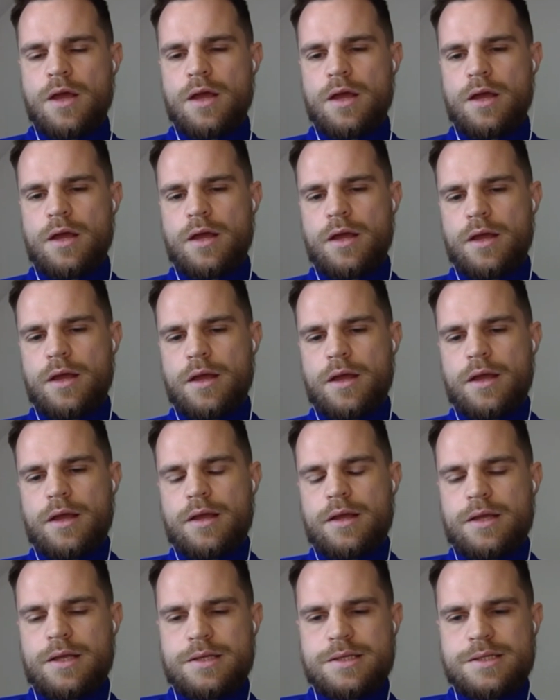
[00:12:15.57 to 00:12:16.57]

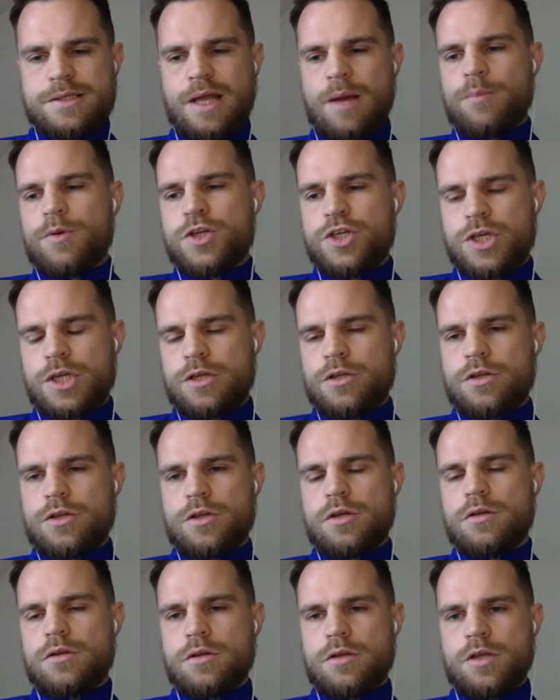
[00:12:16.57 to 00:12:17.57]
establishing,
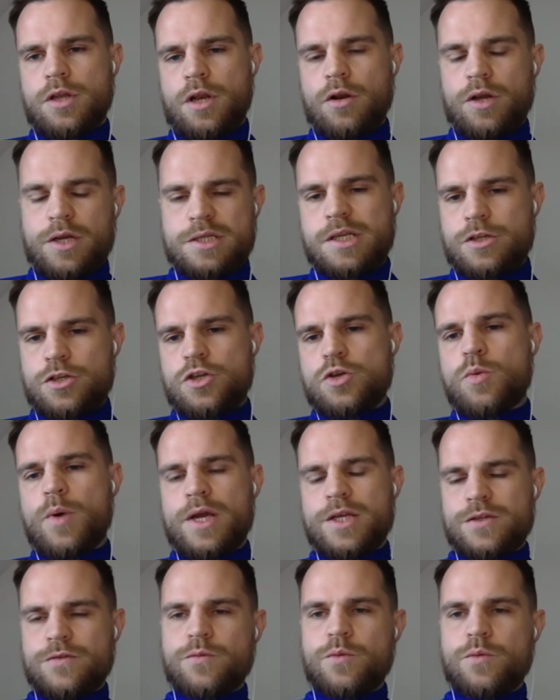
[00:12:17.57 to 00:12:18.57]
like I said, new
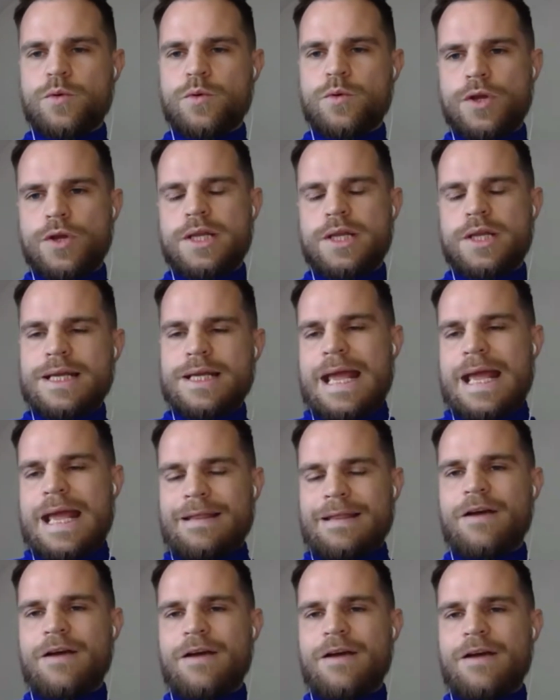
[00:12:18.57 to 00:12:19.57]
ways of working and getting
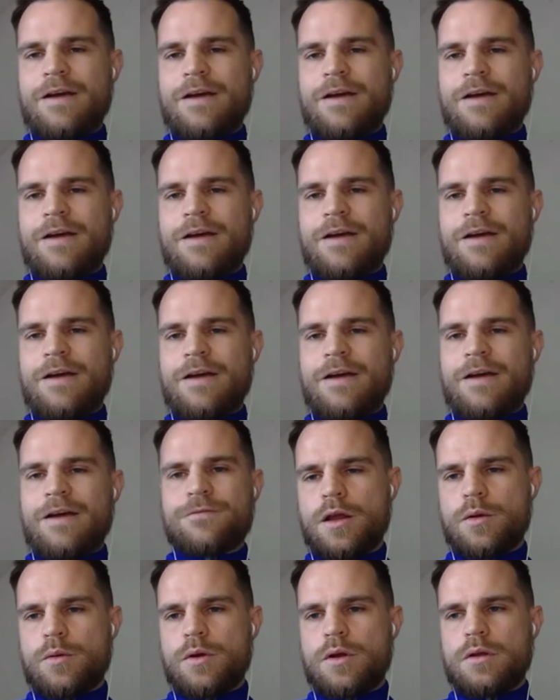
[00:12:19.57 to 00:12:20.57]
that feedback.
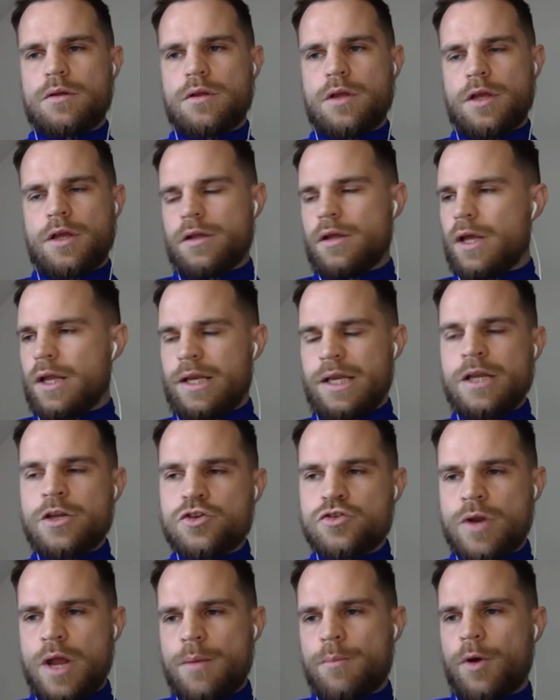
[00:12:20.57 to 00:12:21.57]
An
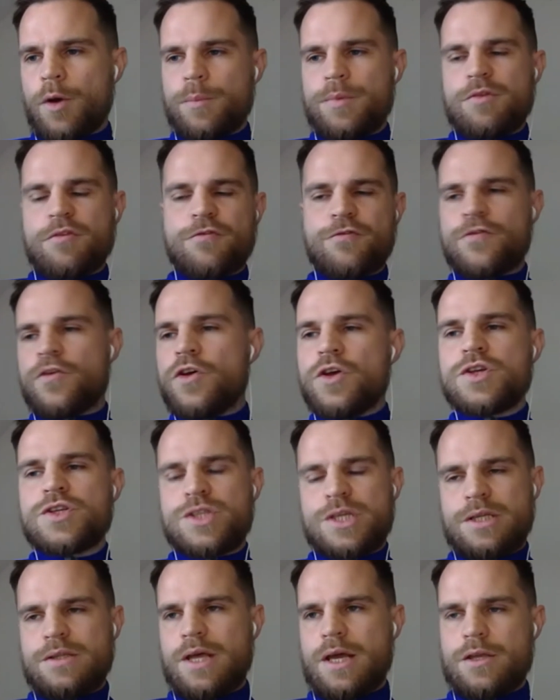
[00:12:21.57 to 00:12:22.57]
intranet might be the first
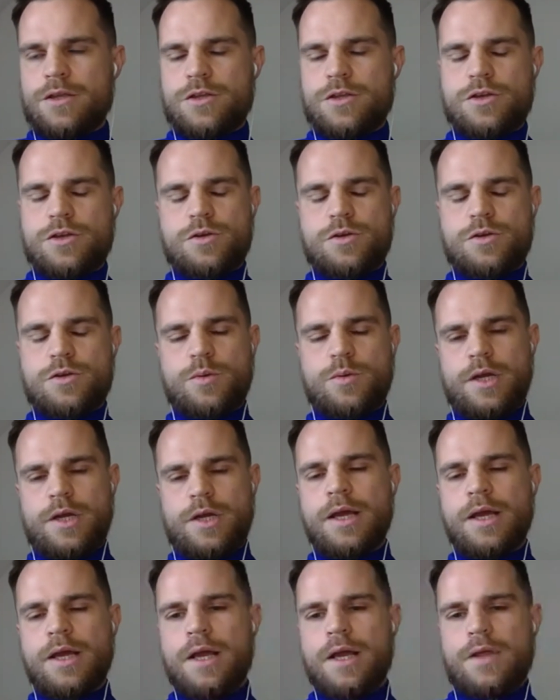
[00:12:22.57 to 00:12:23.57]
thing that you
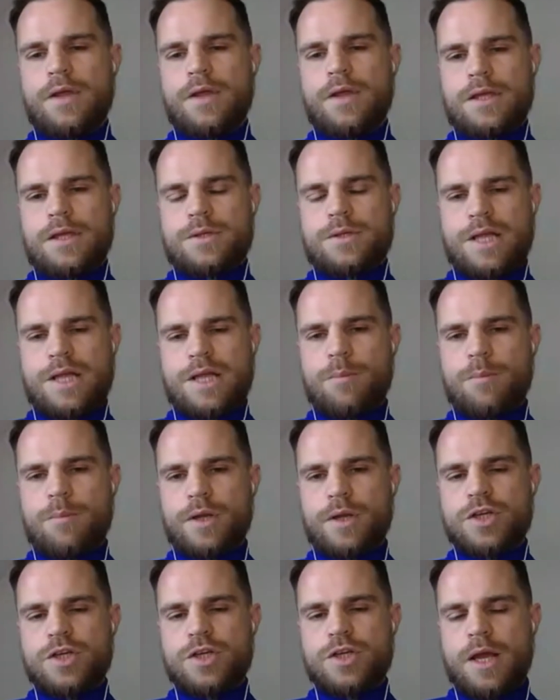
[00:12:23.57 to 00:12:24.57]

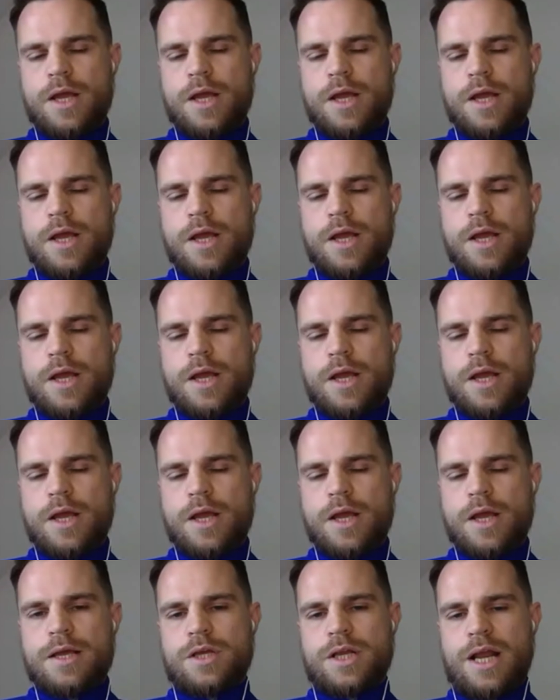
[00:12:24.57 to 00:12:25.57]
establish. Is then you're
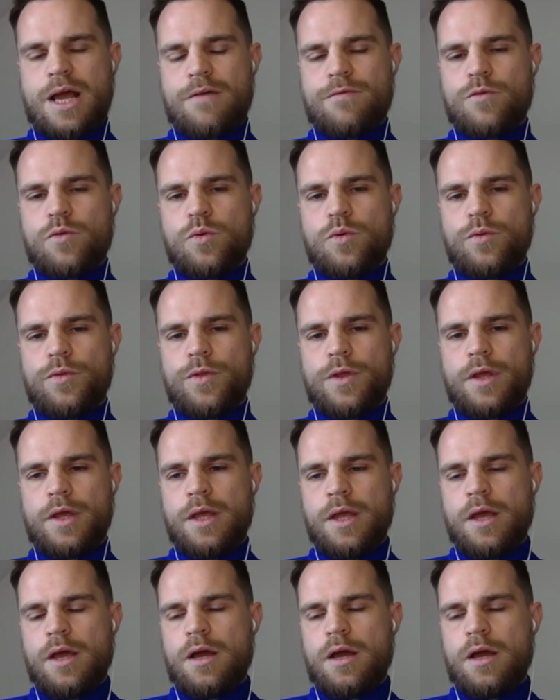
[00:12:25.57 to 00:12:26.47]
going to have all the